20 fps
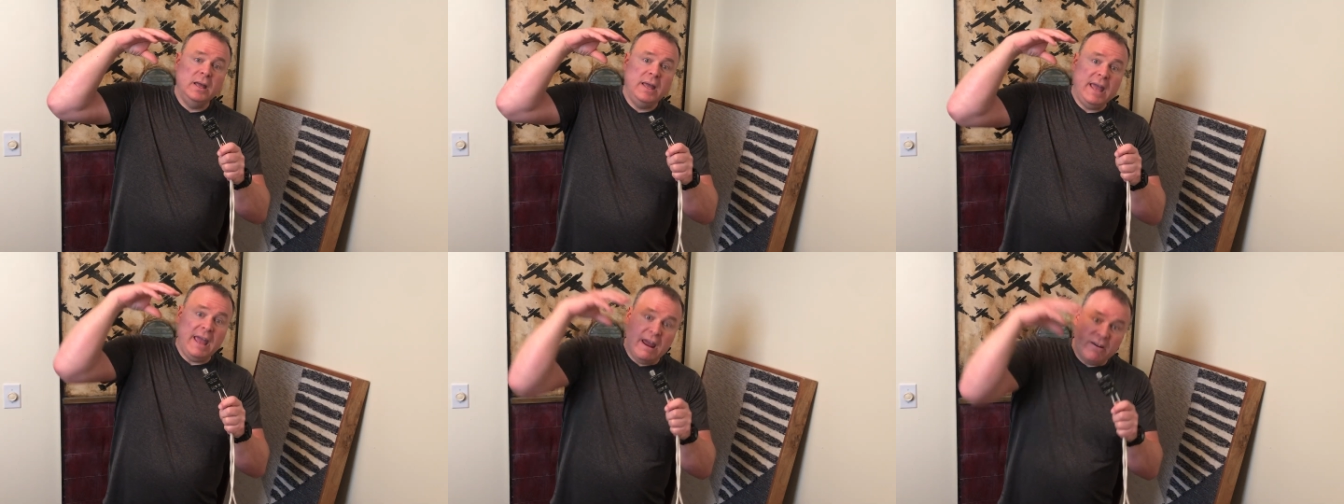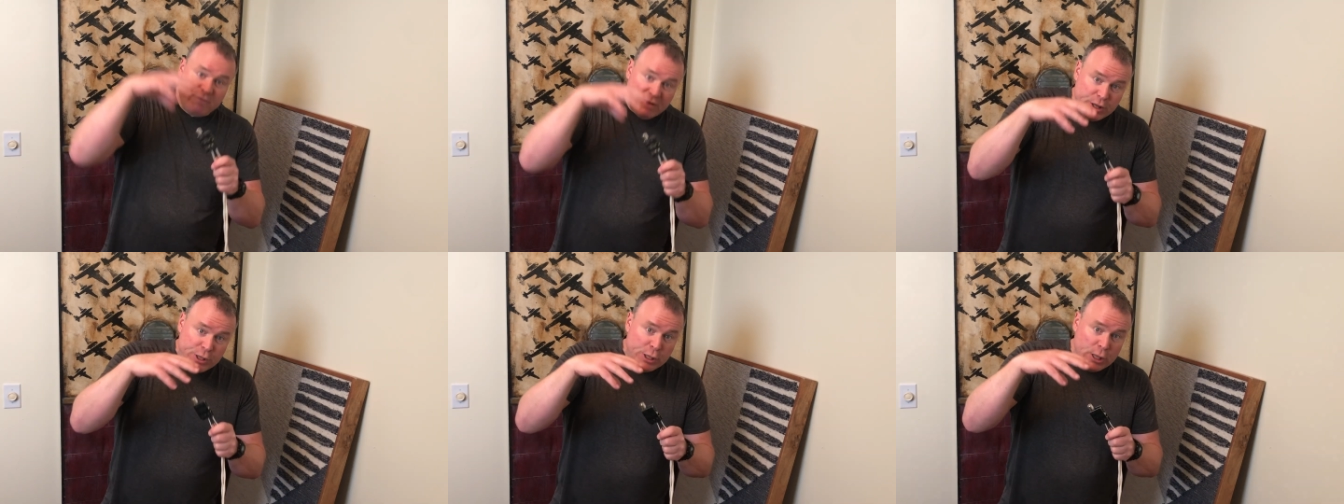
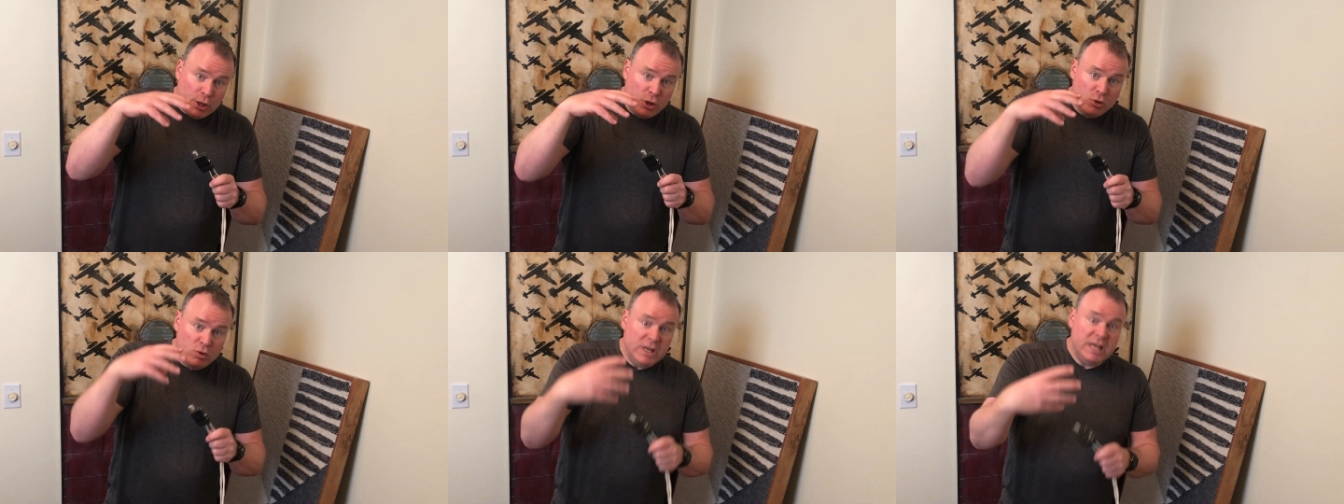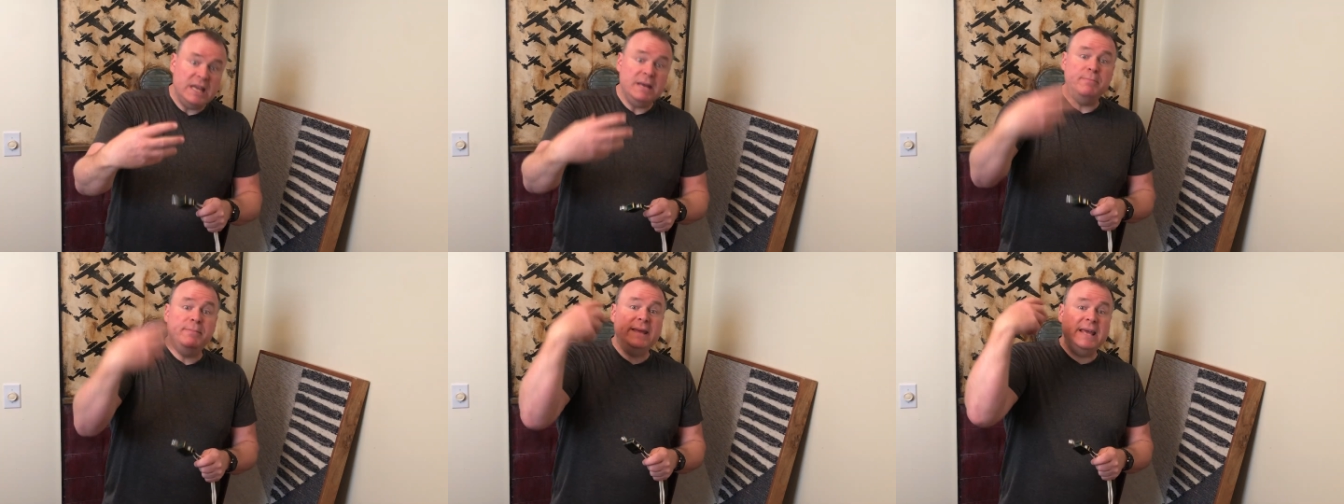everything you
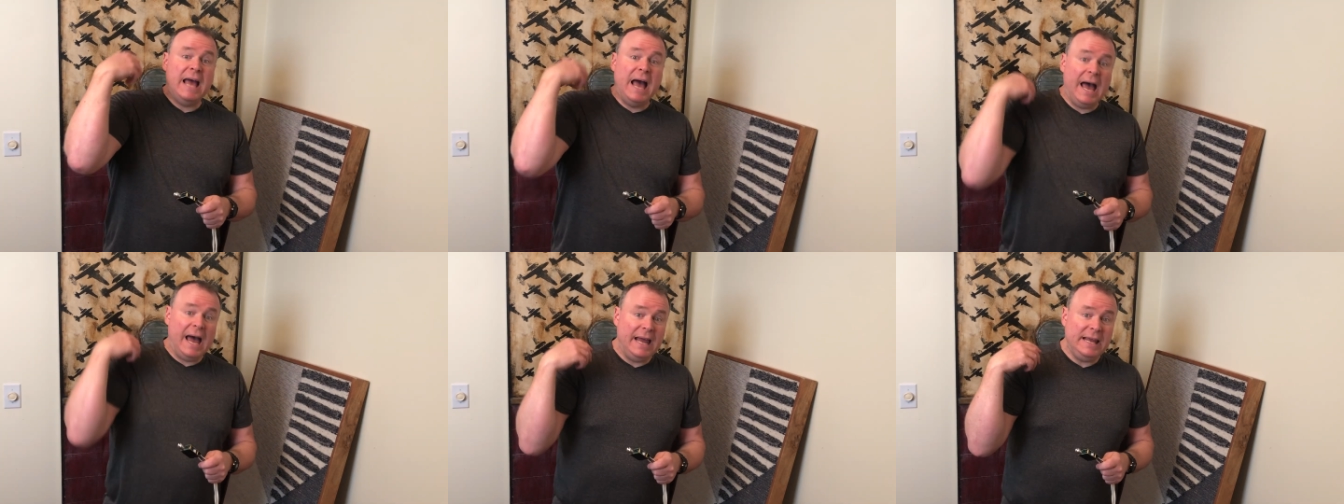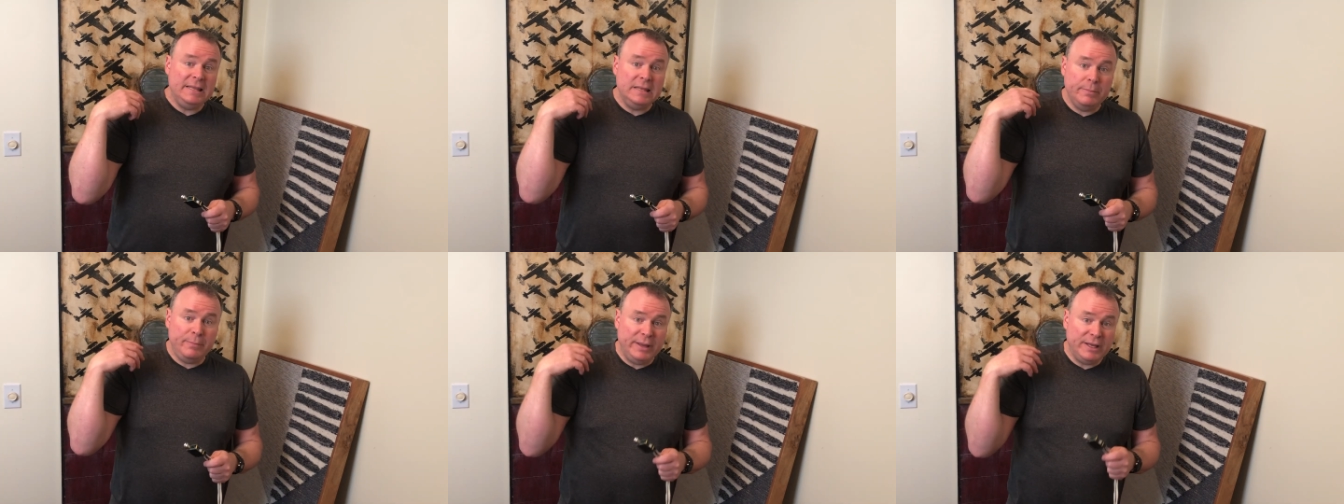need
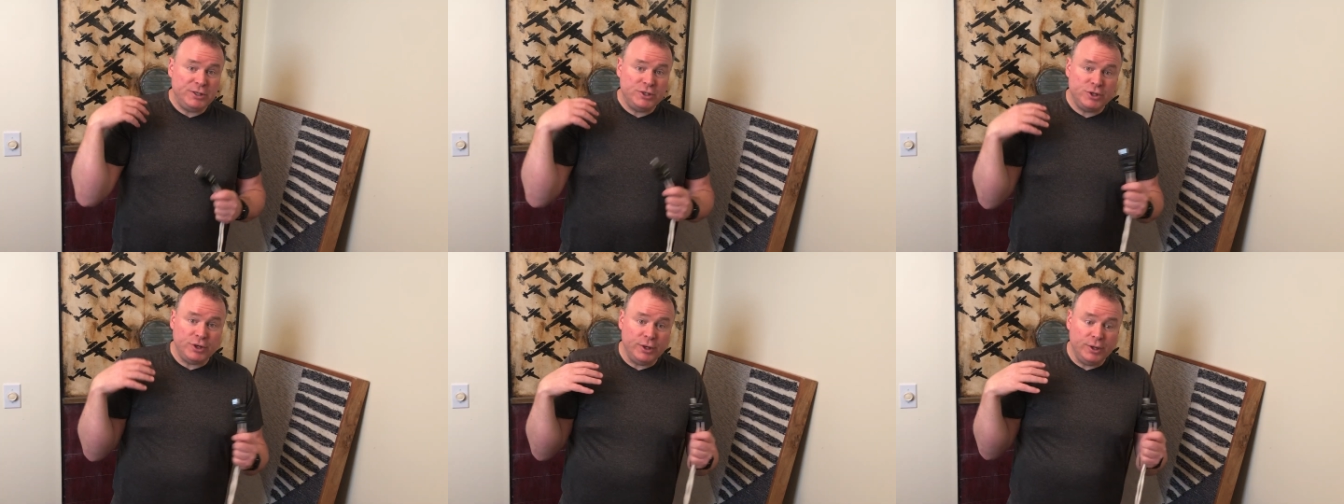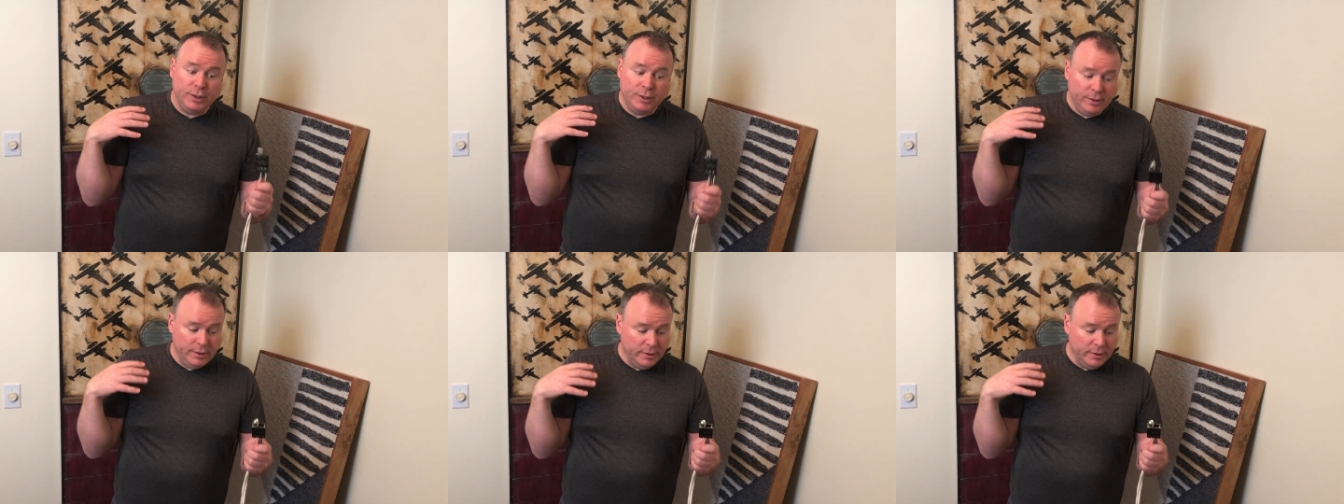behind the picture?